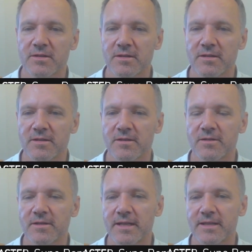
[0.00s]

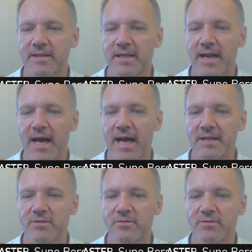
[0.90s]
that I
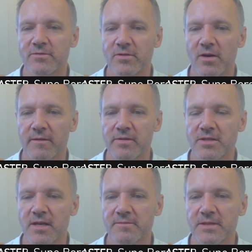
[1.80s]
had to cover
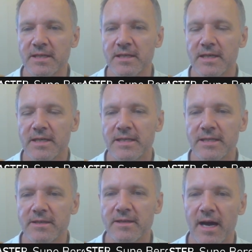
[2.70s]
something here.